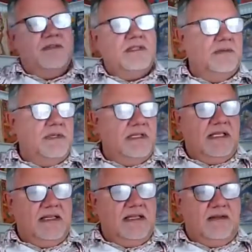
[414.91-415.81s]
I was able to
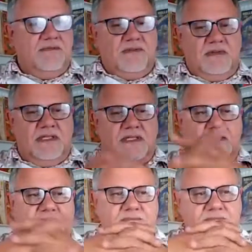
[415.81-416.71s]
get that for like
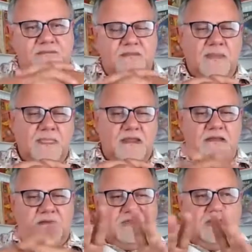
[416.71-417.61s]

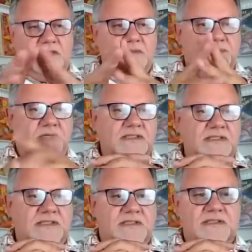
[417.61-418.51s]
a really good
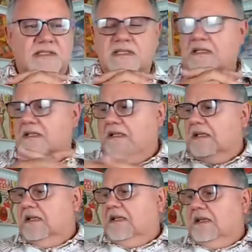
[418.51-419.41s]
price.
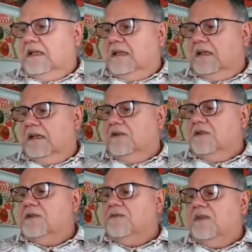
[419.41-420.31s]
I
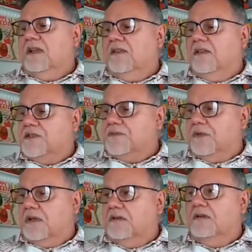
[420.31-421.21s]
also found this
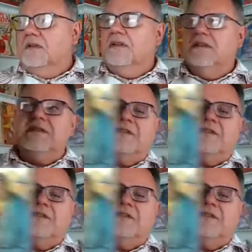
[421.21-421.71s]
one. This